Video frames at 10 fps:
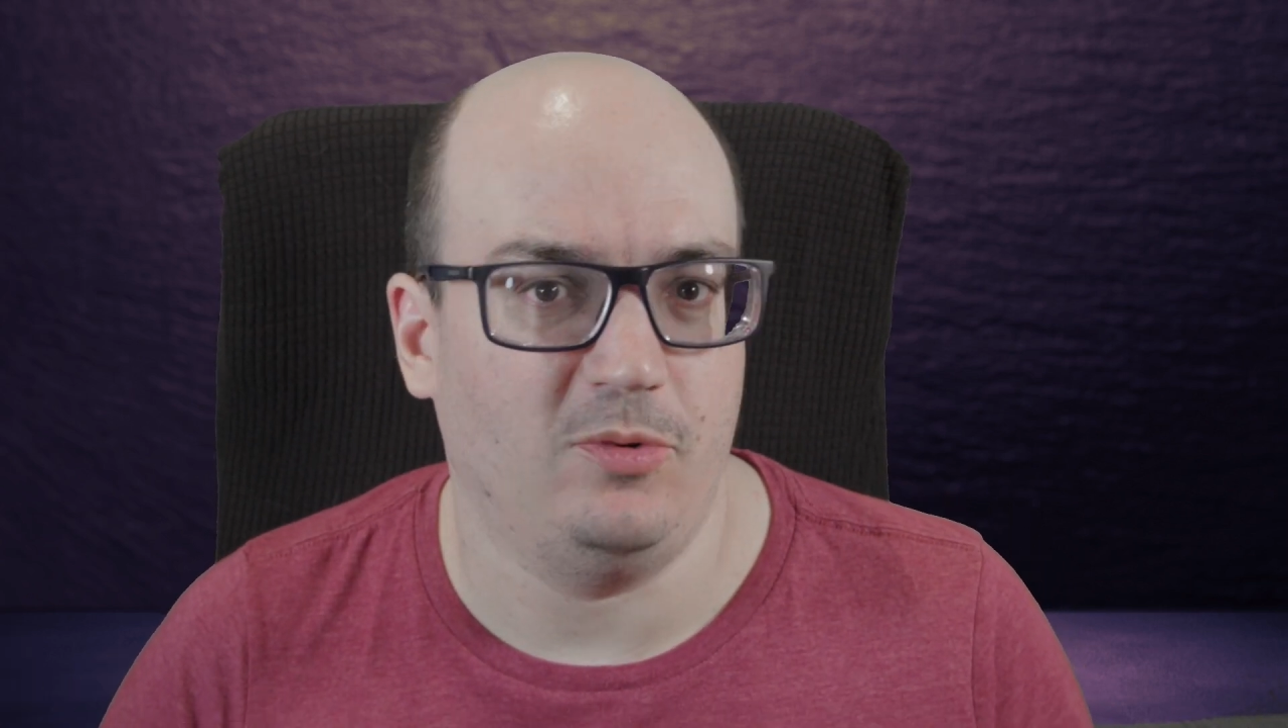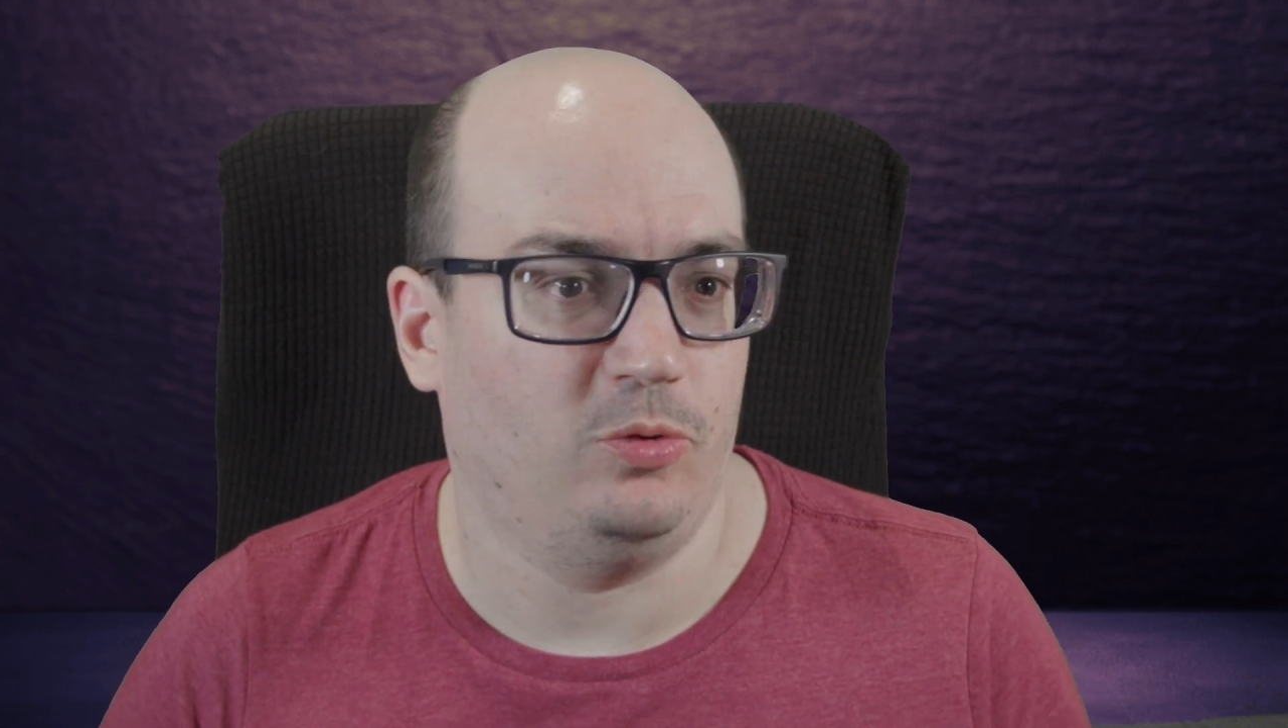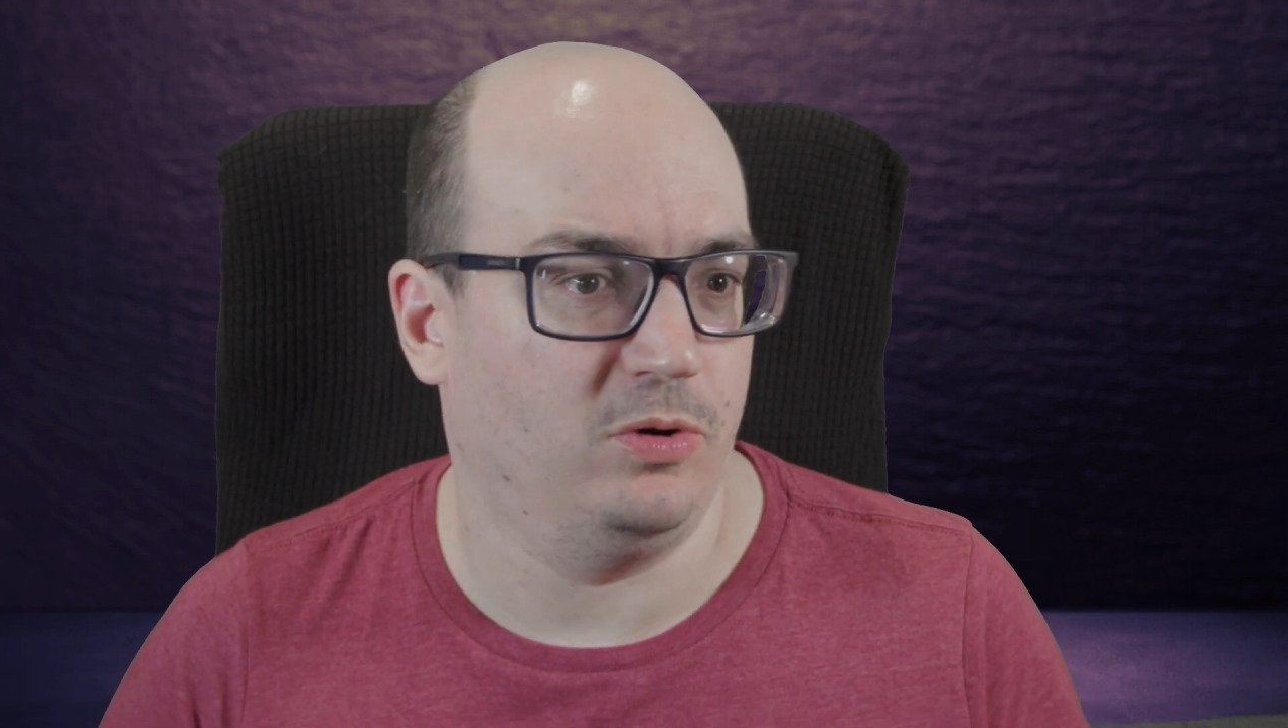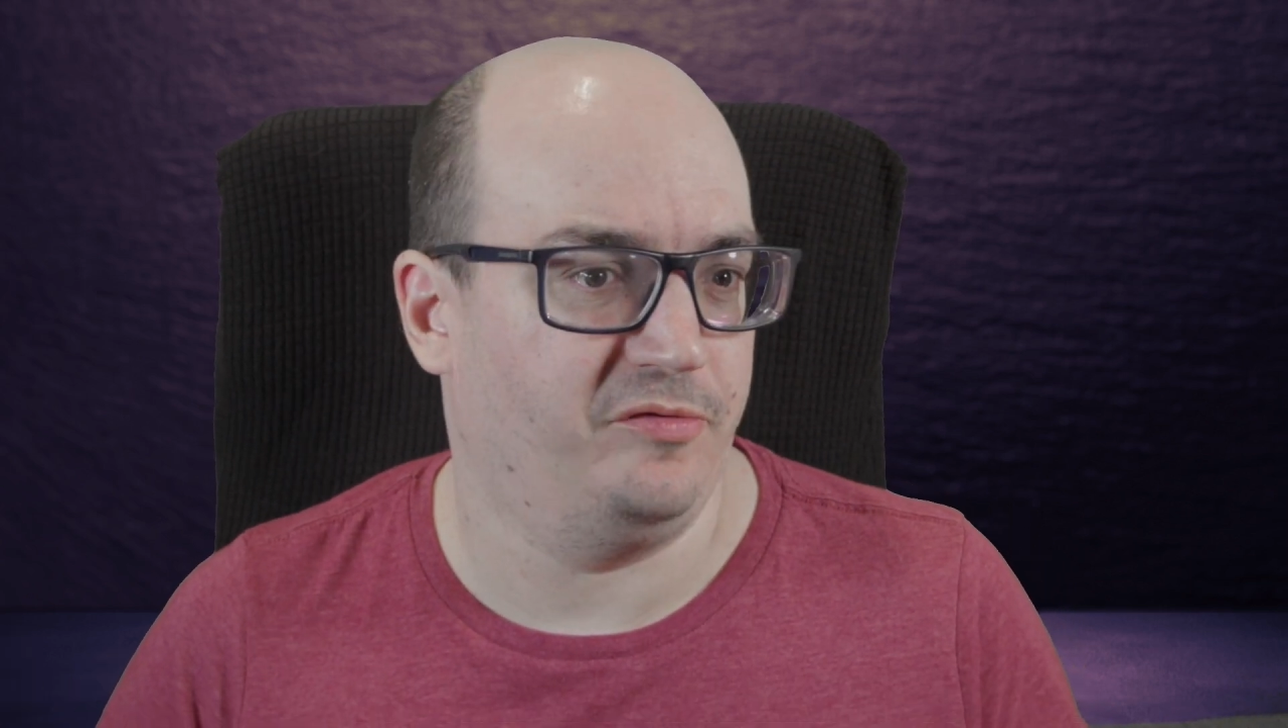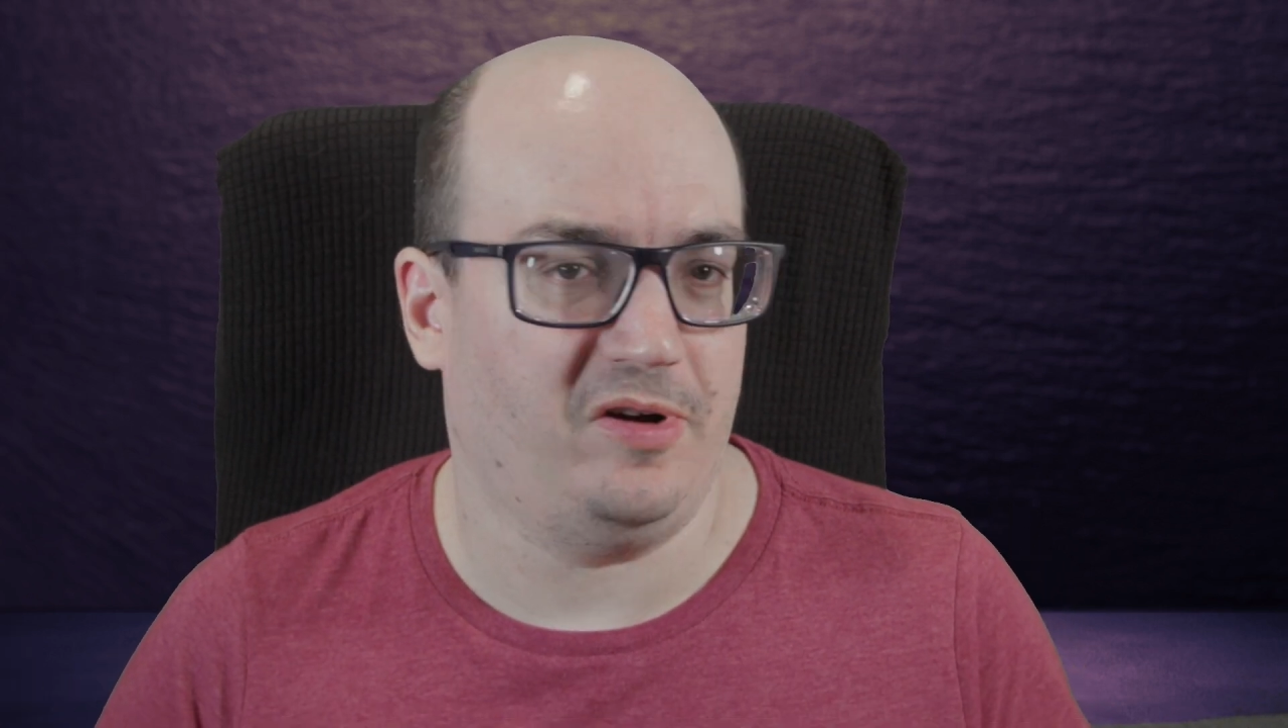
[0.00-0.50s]

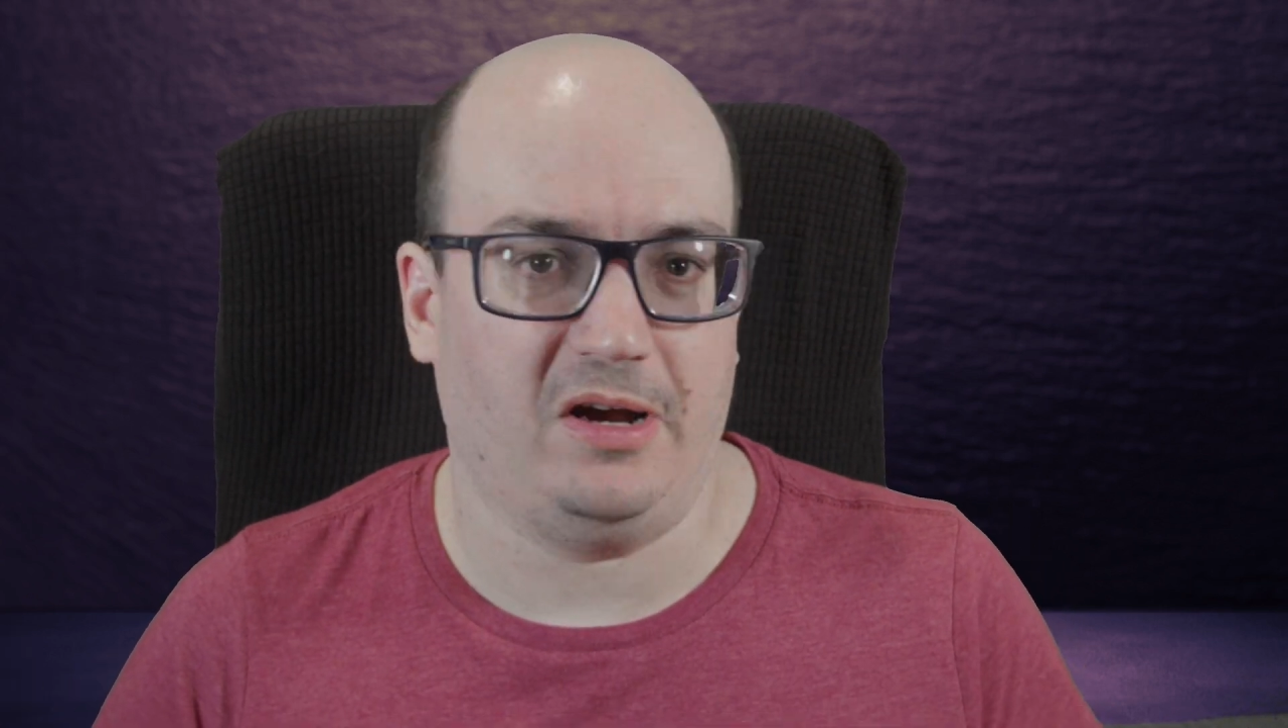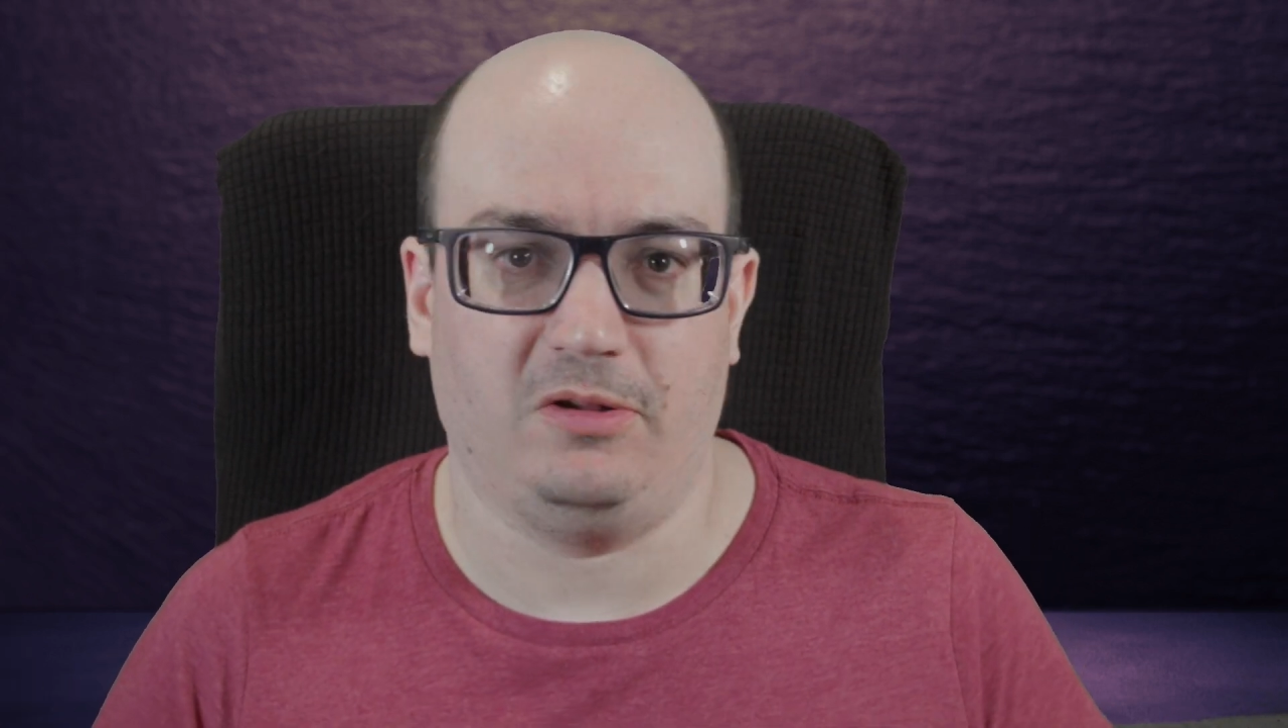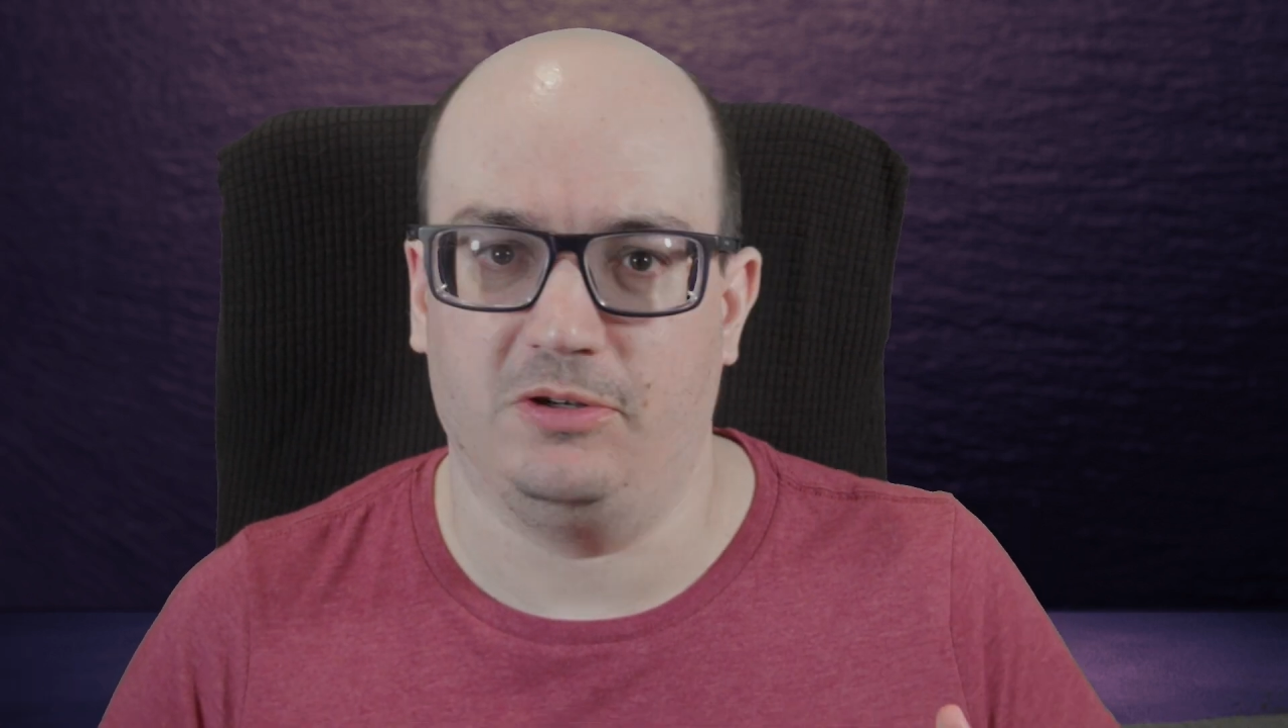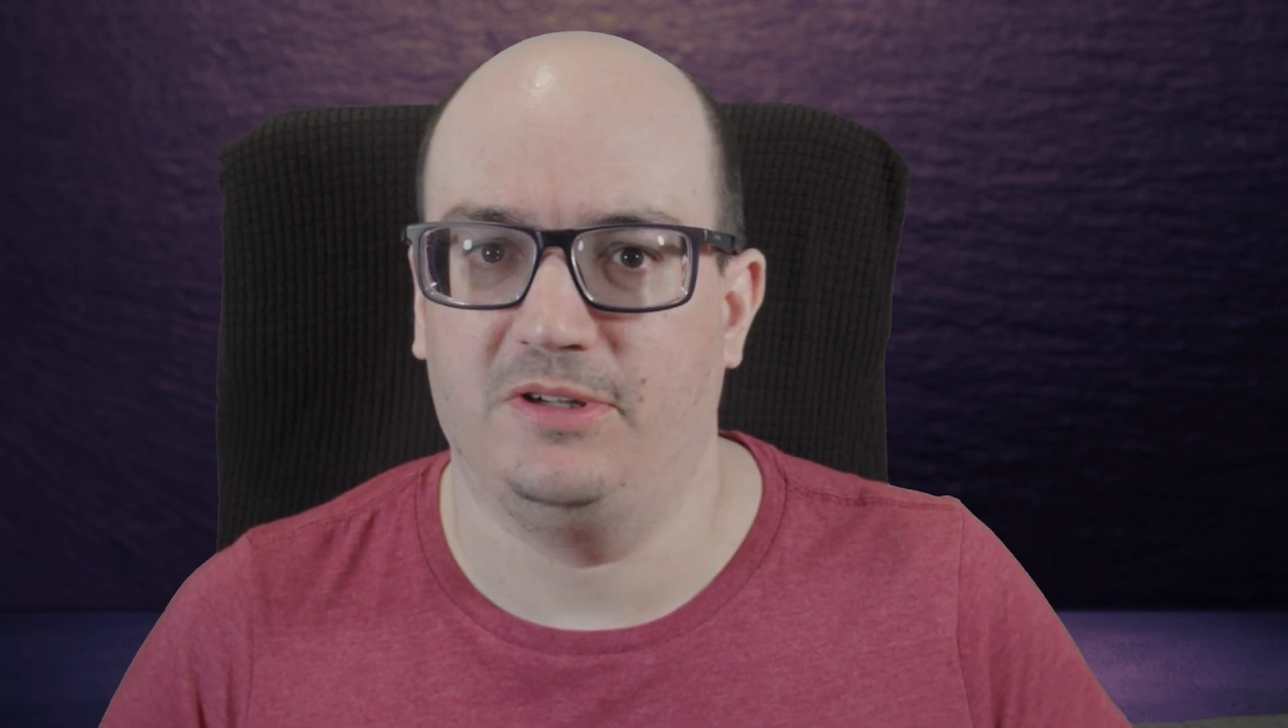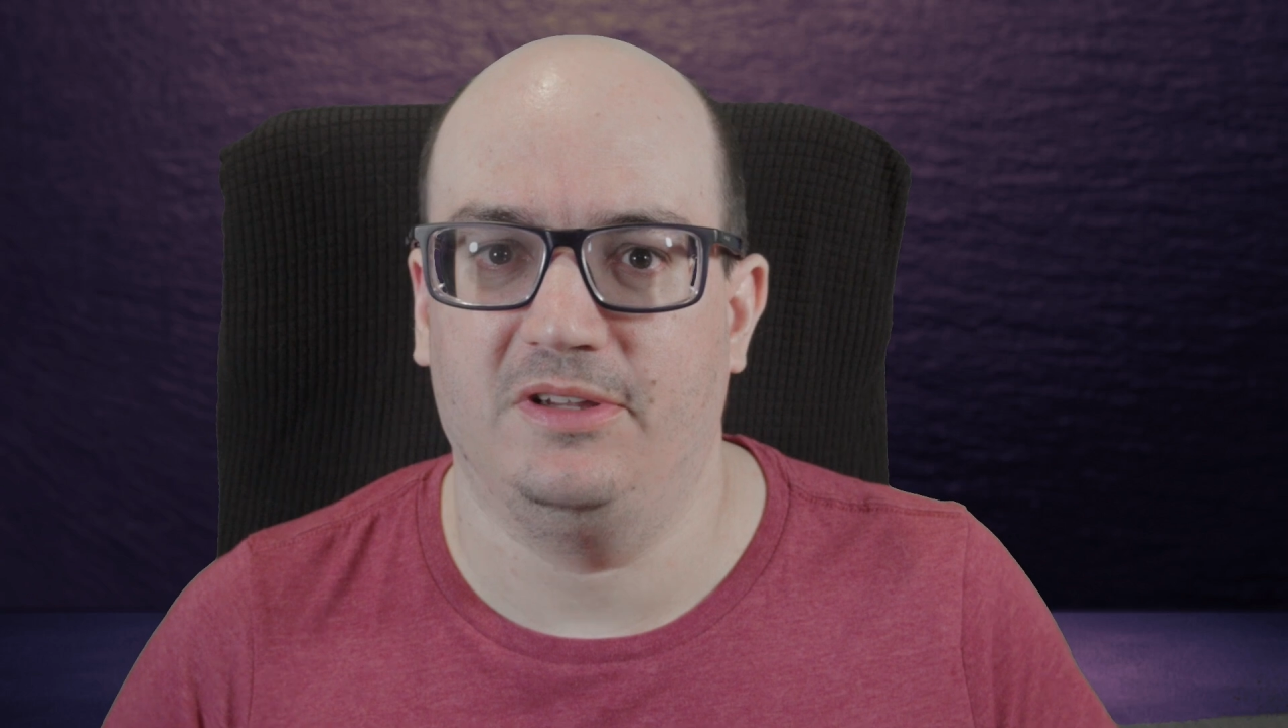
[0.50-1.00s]
or a file
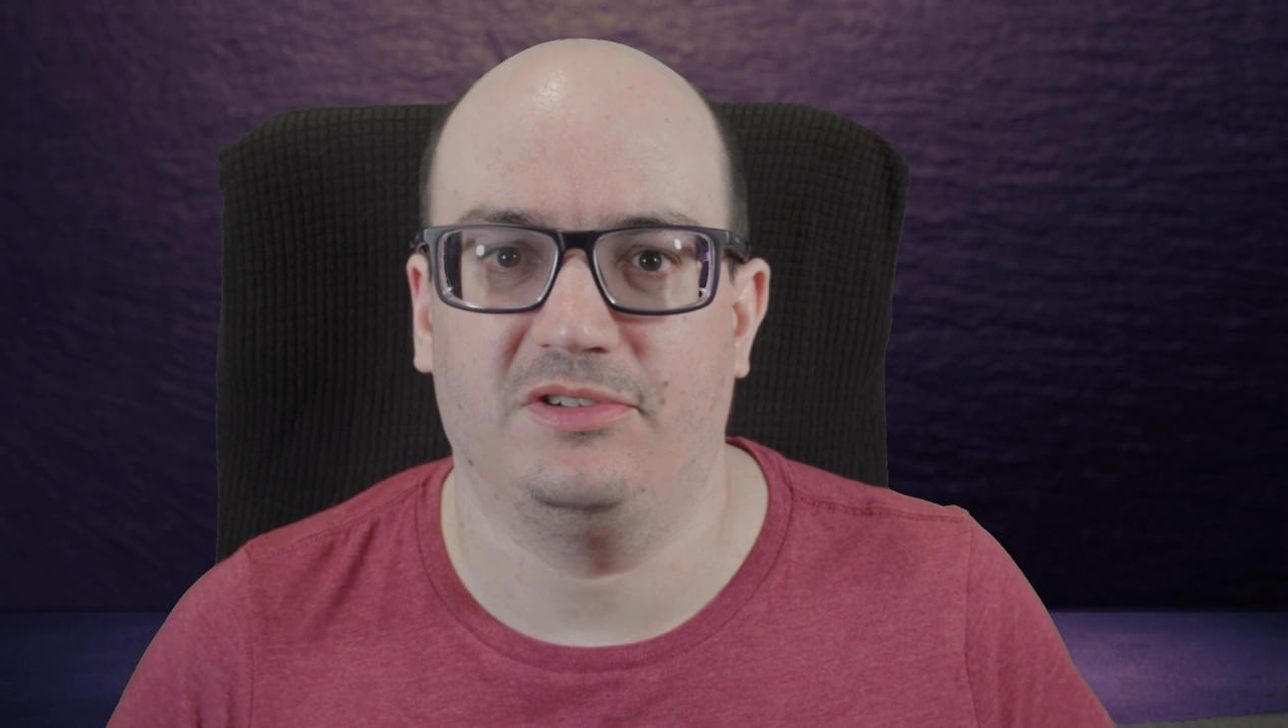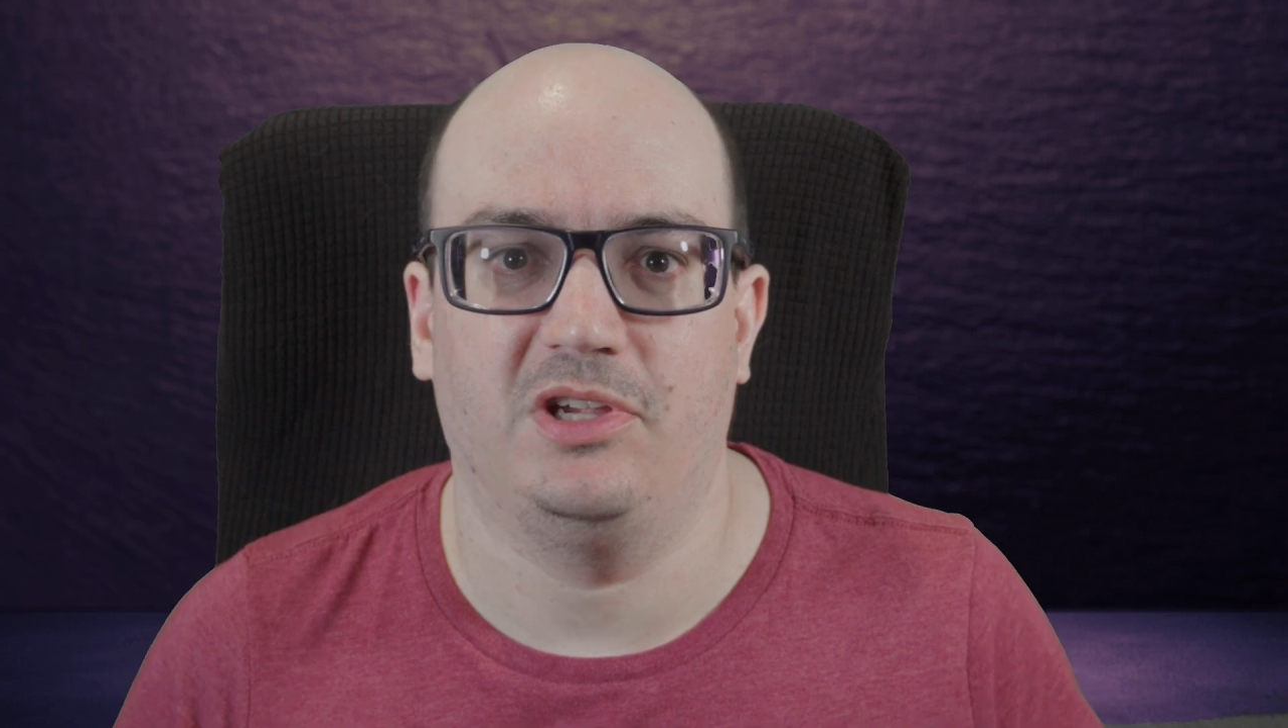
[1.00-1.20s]
on your disk,